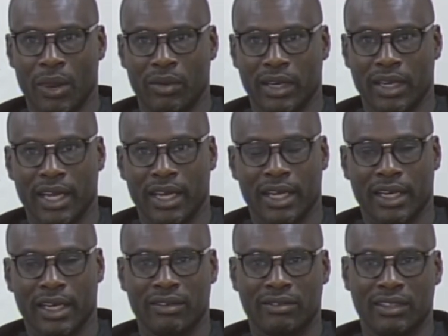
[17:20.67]
when I
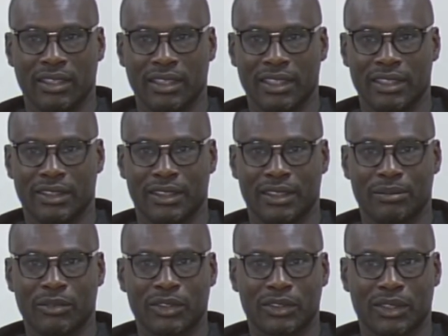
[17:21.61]
arrived in East
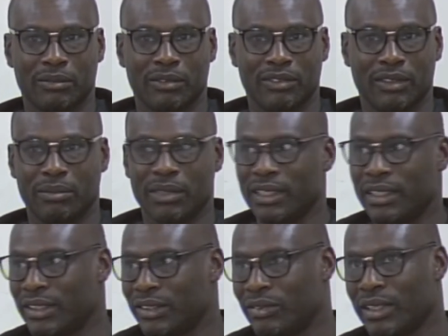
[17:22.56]
Timor, some of the
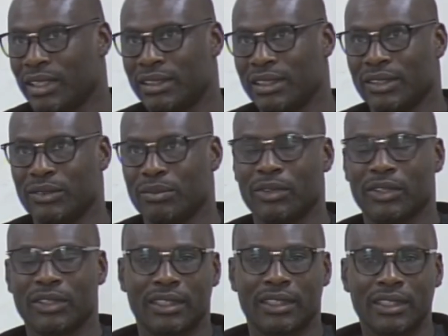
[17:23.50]
buildings were still
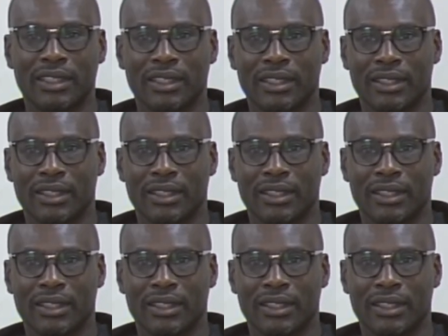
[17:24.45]
smoldering.